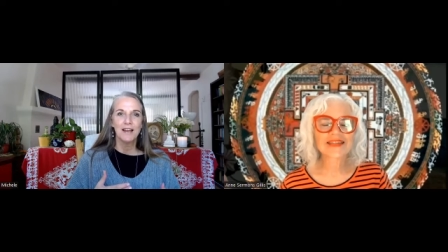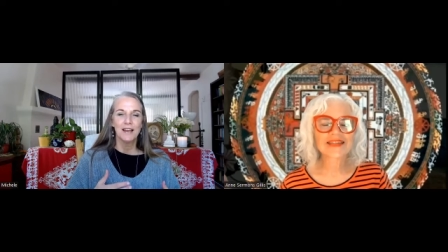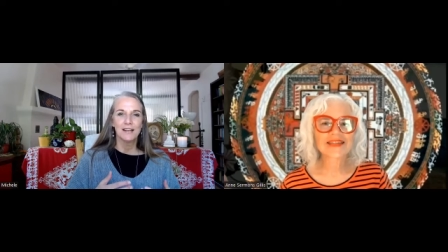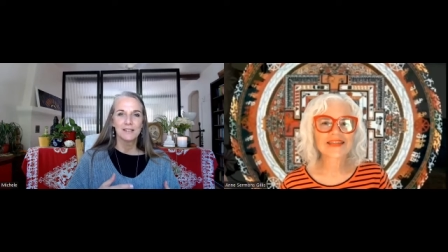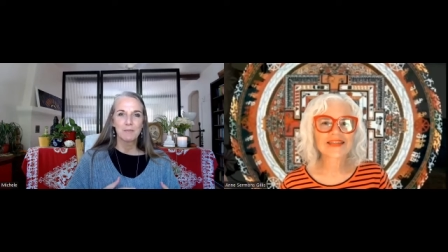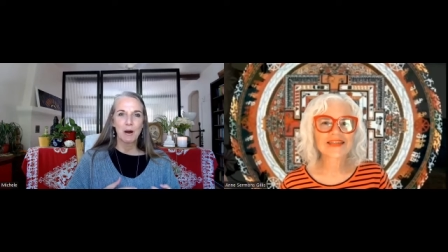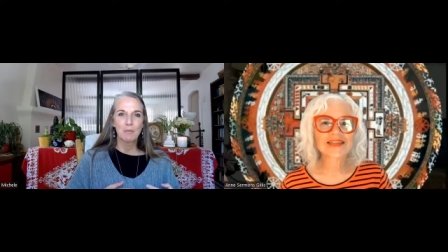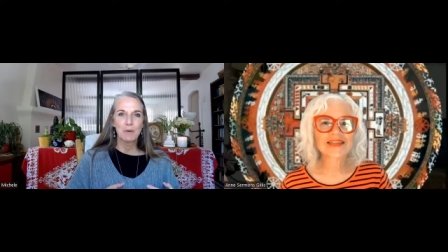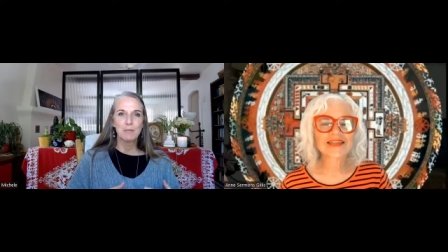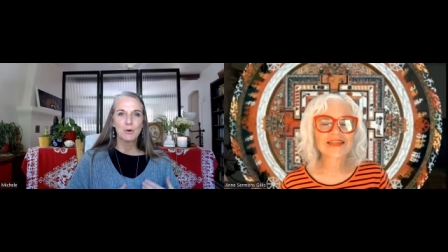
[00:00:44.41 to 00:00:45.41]
it's about
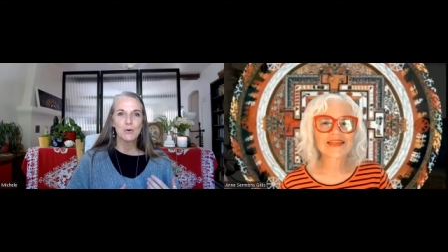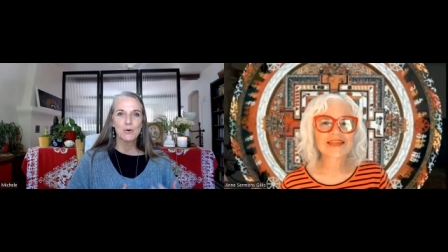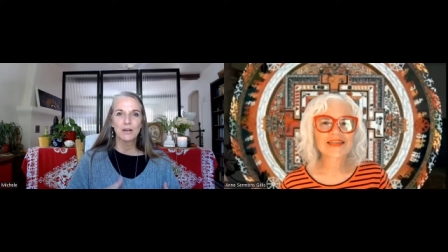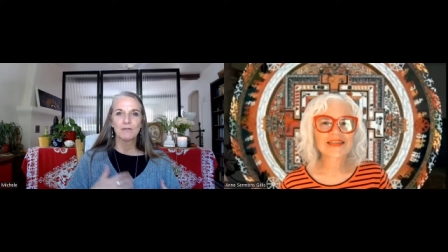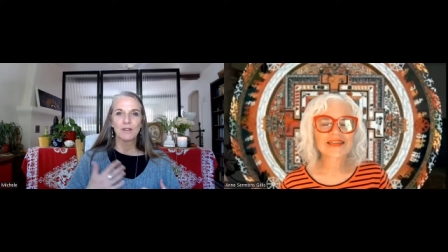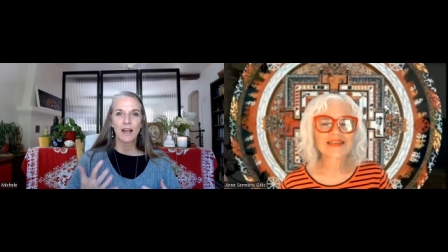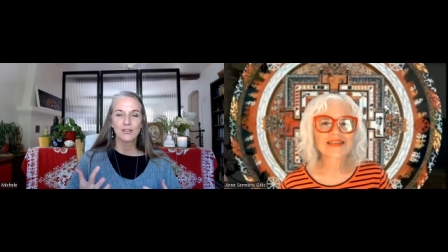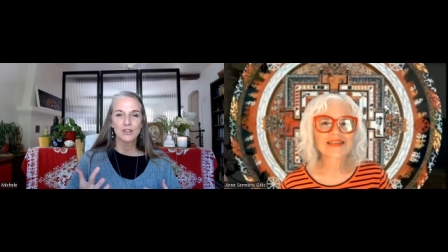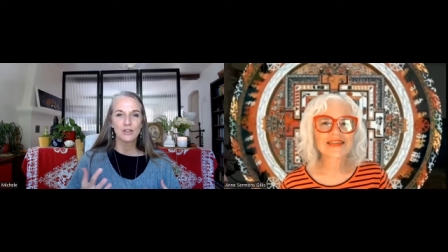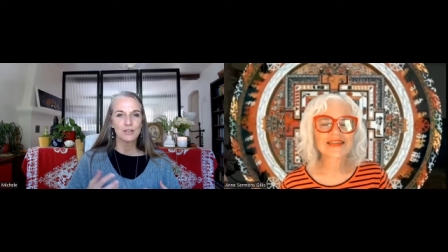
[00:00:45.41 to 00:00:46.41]
people who give
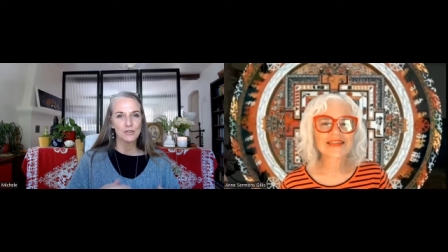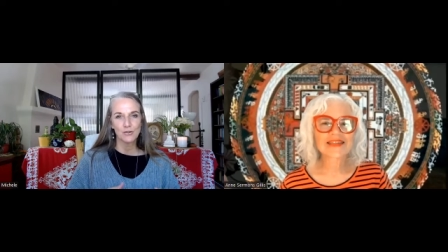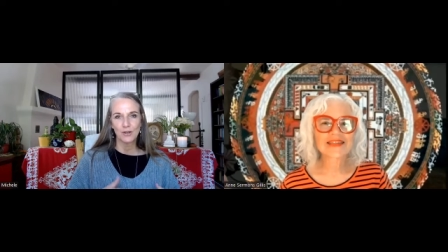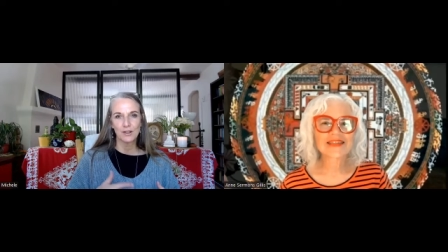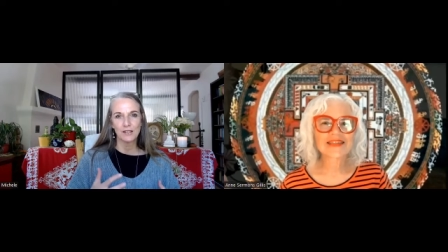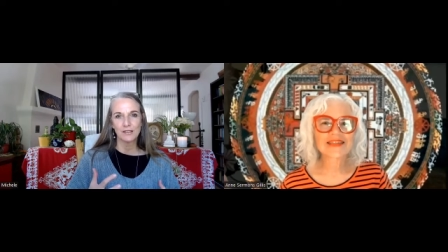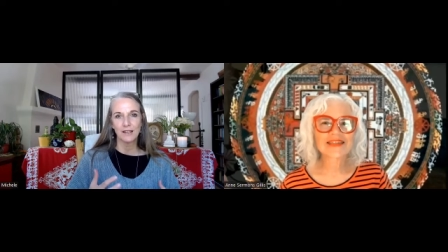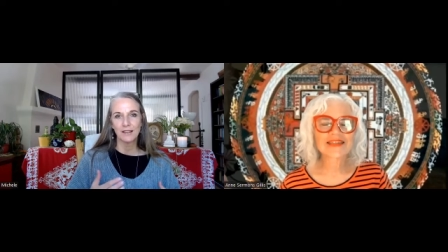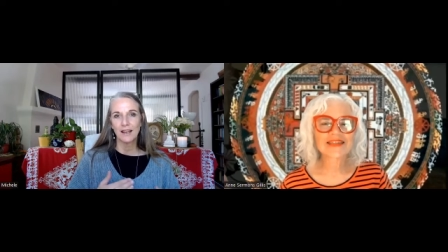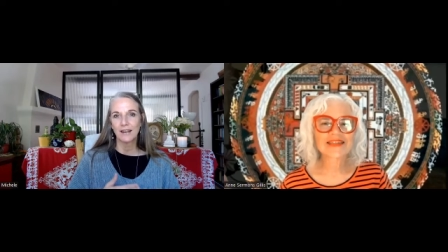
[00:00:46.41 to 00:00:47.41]
lectures or things like that.